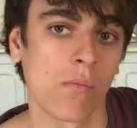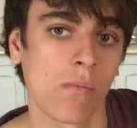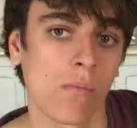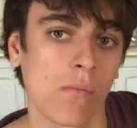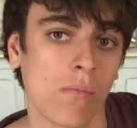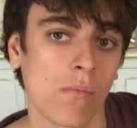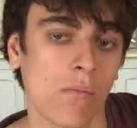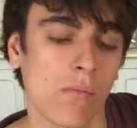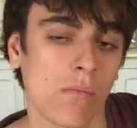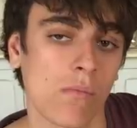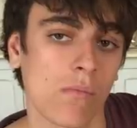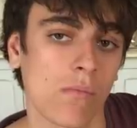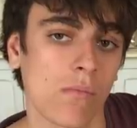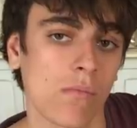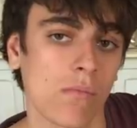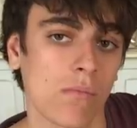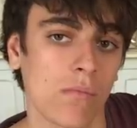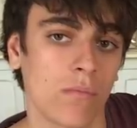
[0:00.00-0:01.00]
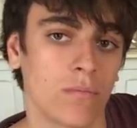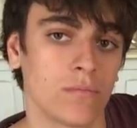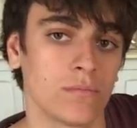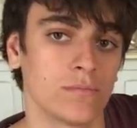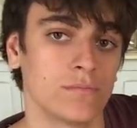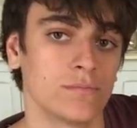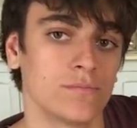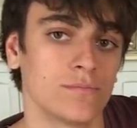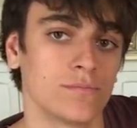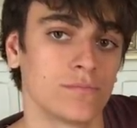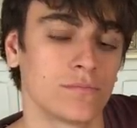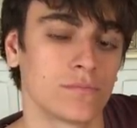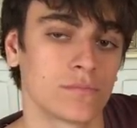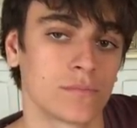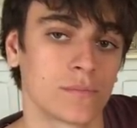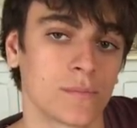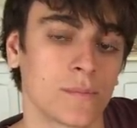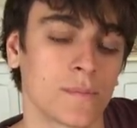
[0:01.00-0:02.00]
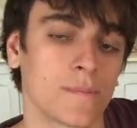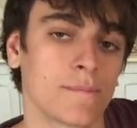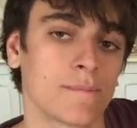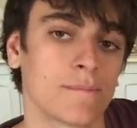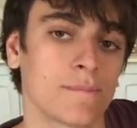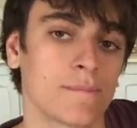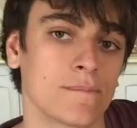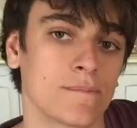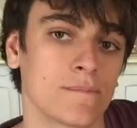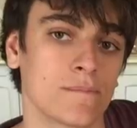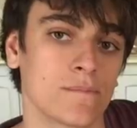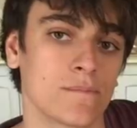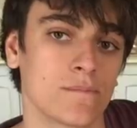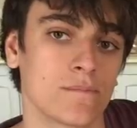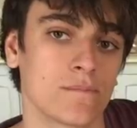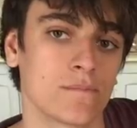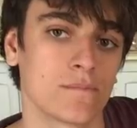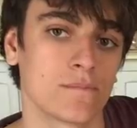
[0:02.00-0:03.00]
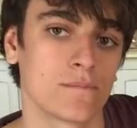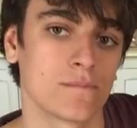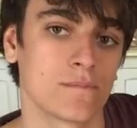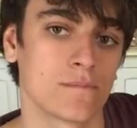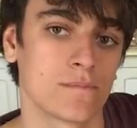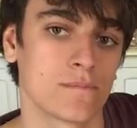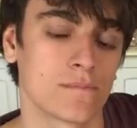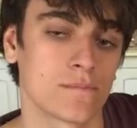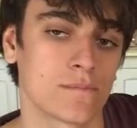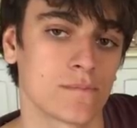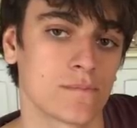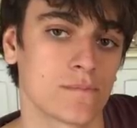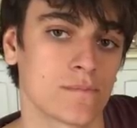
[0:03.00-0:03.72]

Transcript: (silent)